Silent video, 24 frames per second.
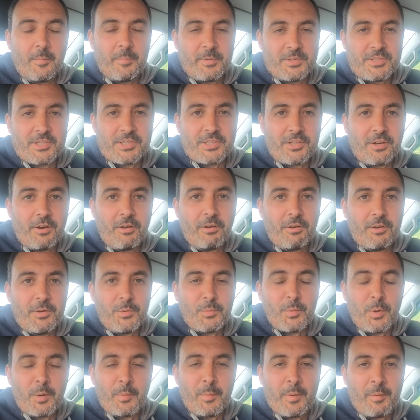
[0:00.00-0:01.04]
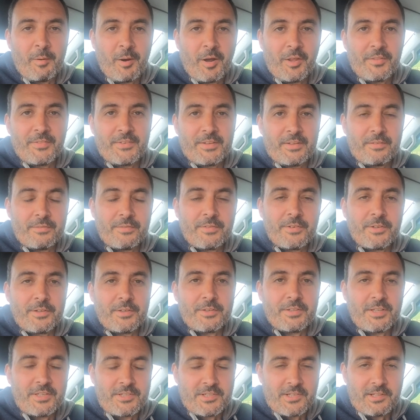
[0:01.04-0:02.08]
up in Scotland where we were hunting for
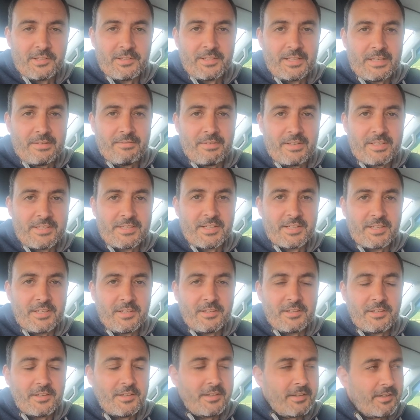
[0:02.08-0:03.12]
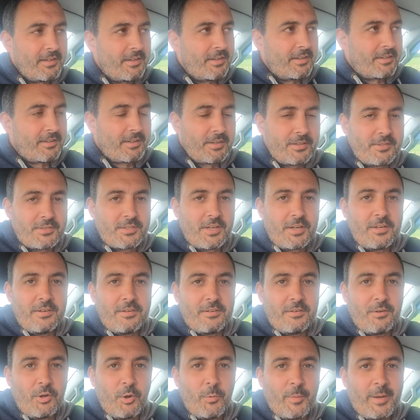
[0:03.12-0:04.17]
digital TV signal? Turns out
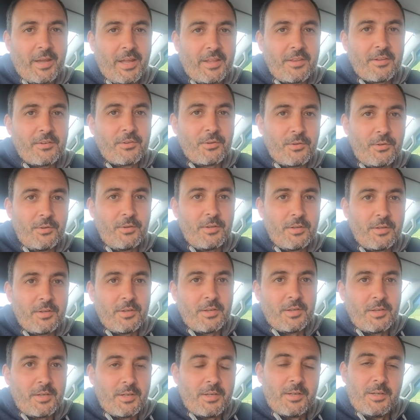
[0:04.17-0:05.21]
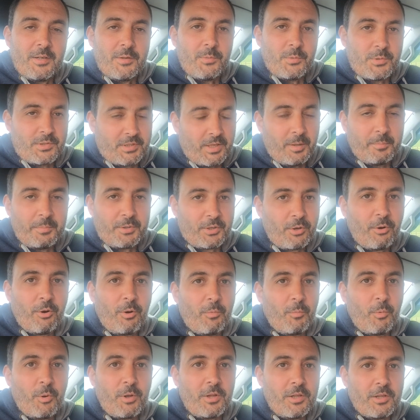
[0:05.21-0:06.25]
all we had to do was come to
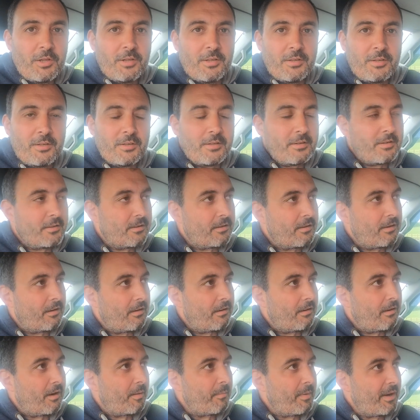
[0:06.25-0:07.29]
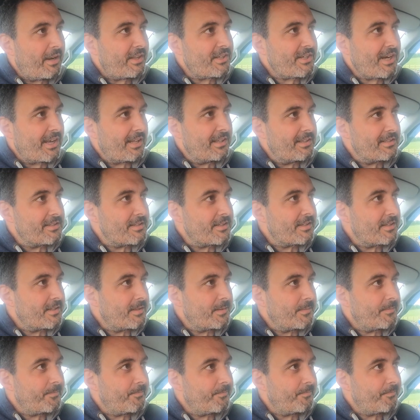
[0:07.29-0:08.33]
Cornwall how many channels?
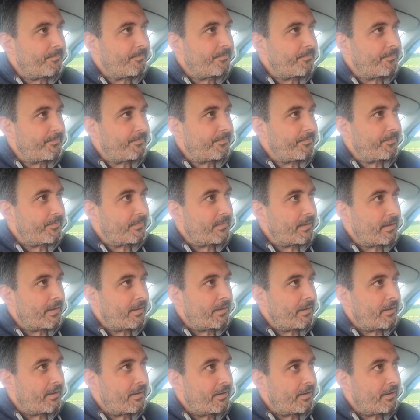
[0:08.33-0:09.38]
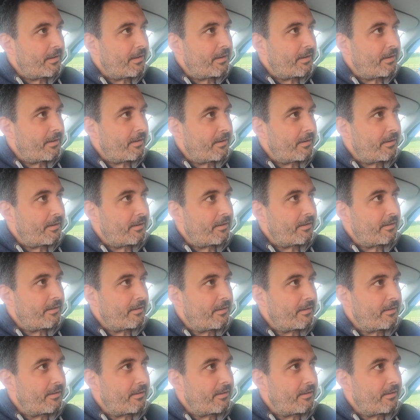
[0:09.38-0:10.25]
95 programs at